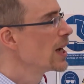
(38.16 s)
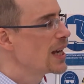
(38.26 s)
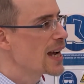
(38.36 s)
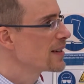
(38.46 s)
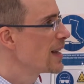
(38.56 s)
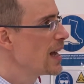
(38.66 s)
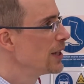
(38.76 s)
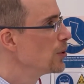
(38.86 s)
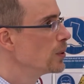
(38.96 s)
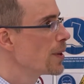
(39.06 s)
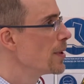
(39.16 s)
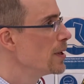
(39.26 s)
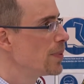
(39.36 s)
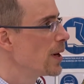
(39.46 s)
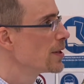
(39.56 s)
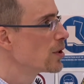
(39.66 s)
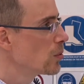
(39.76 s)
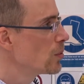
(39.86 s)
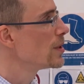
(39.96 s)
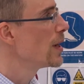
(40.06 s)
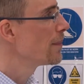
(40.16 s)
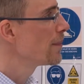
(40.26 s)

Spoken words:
Okay, Excel and all the third-party tools, yep.